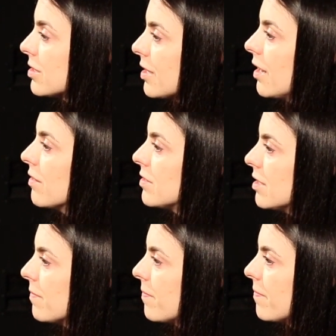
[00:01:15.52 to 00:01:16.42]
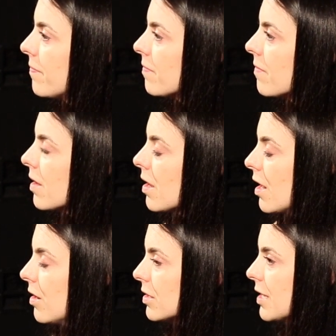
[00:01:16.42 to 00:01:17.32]
saved.
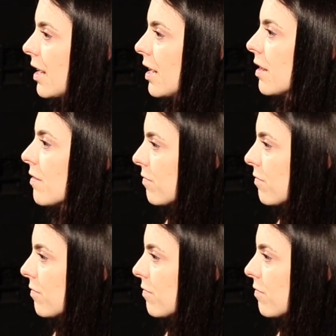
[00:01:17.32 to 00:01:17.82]
I was at a